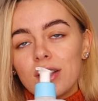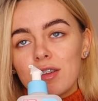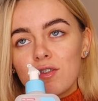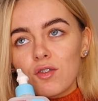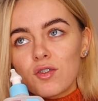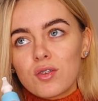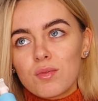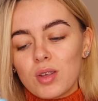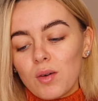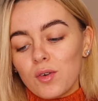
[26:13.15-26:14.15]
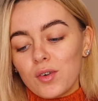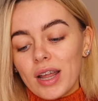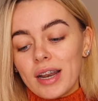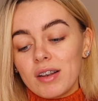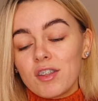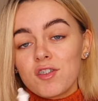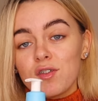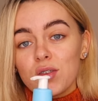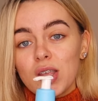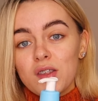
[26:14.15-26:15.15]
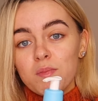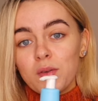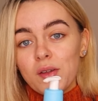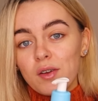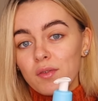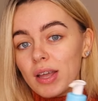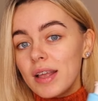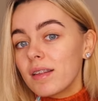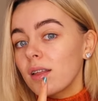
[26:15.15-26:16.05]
It's just so good, and it literally does like smooth out your face.